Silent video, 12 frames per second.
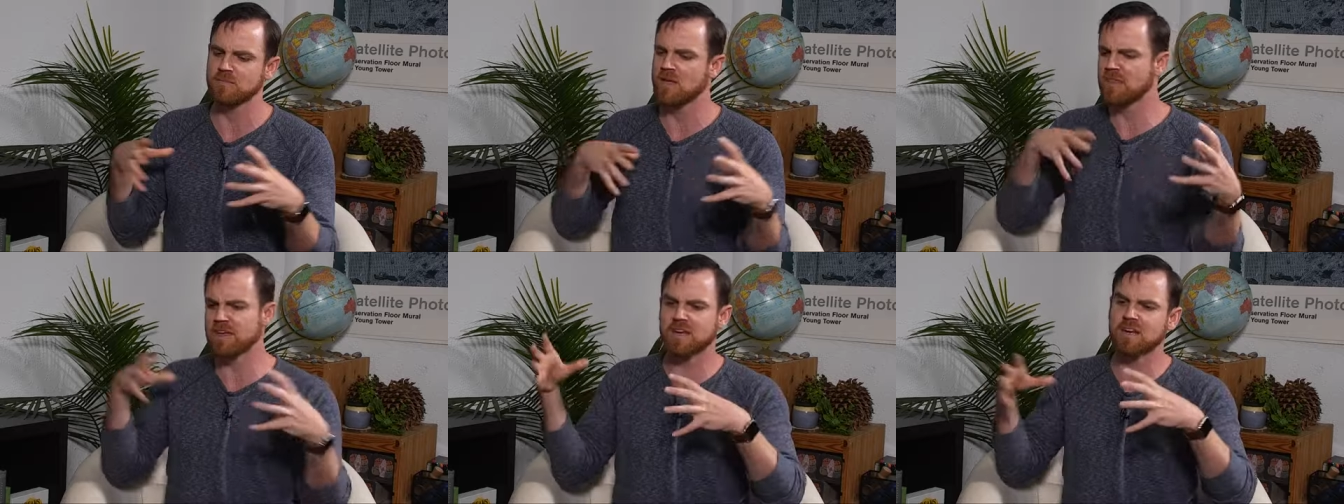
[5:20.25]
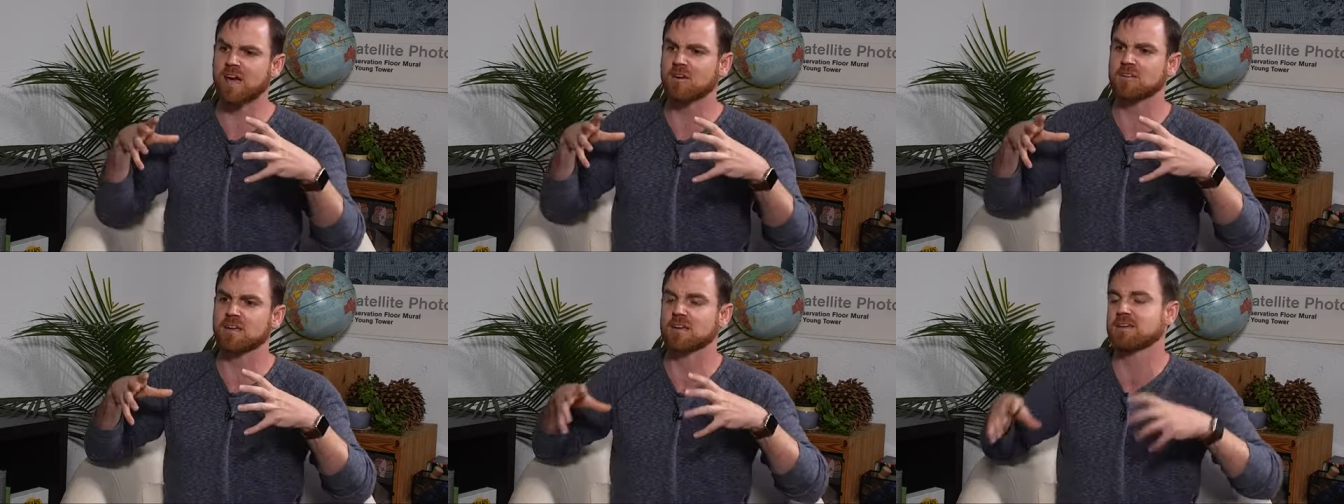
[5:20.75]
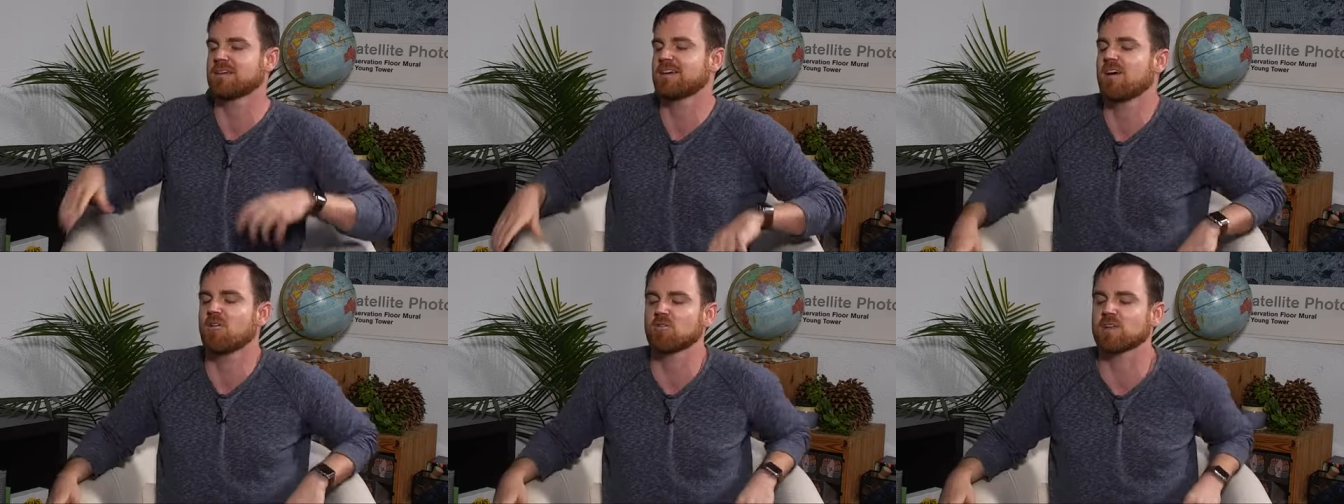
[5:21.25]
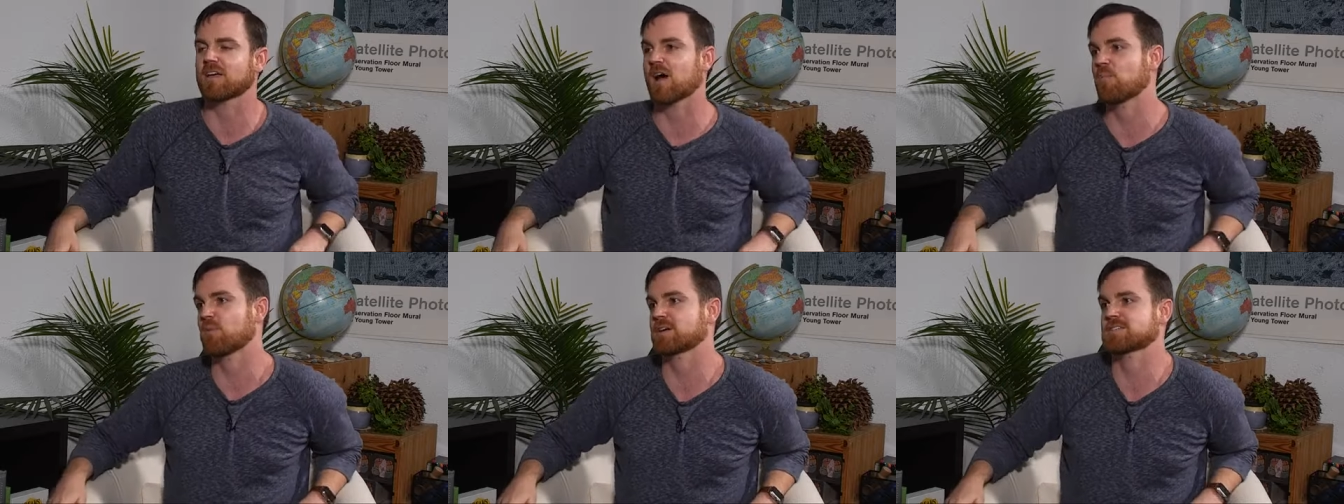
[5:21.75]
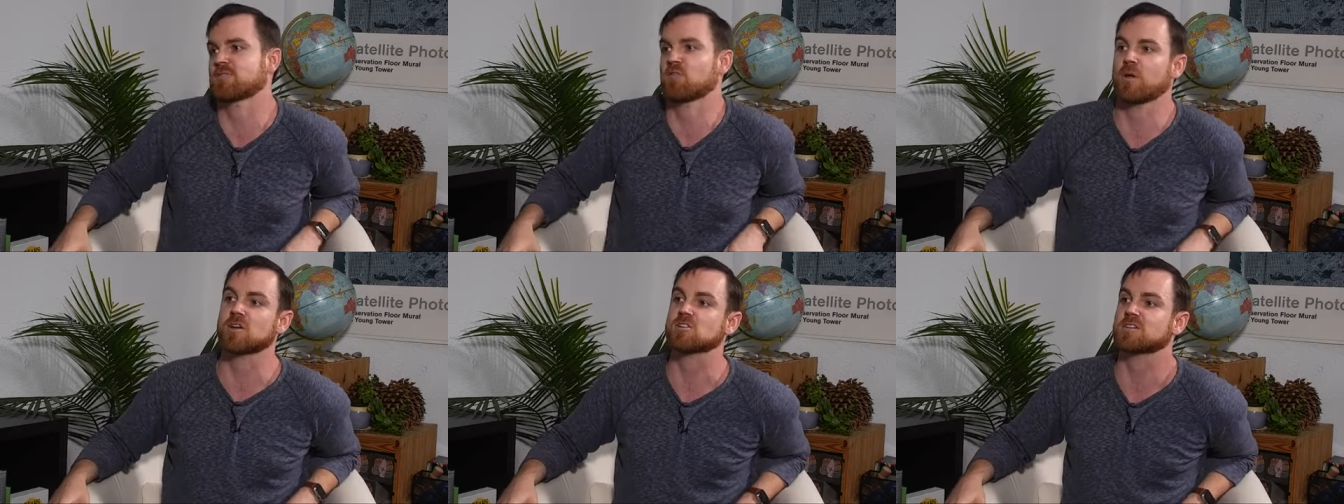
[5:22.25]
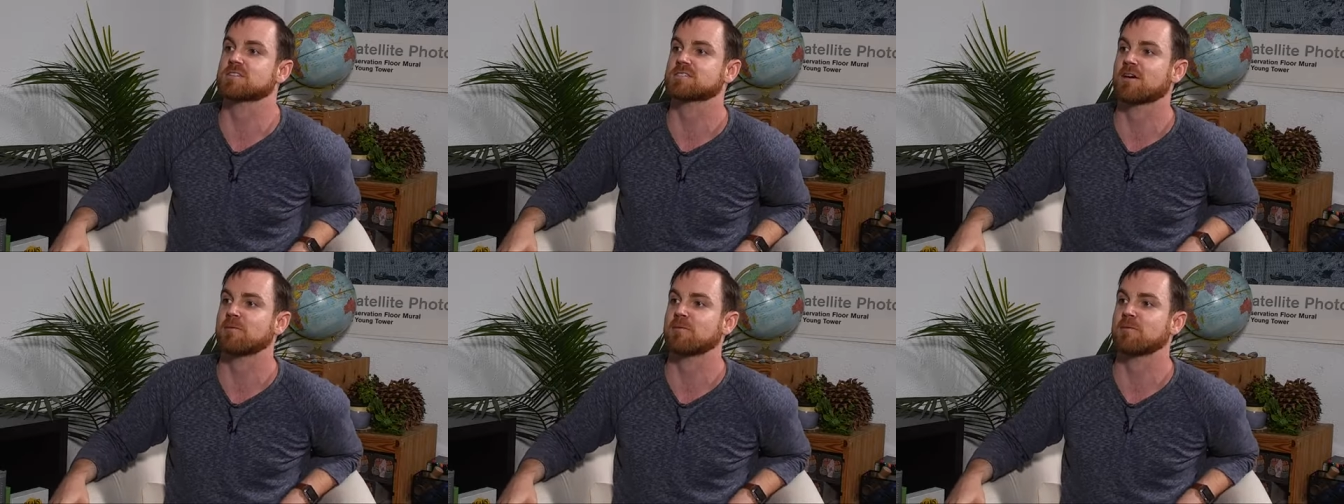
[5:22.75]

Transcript: that can calculate really complex information. So,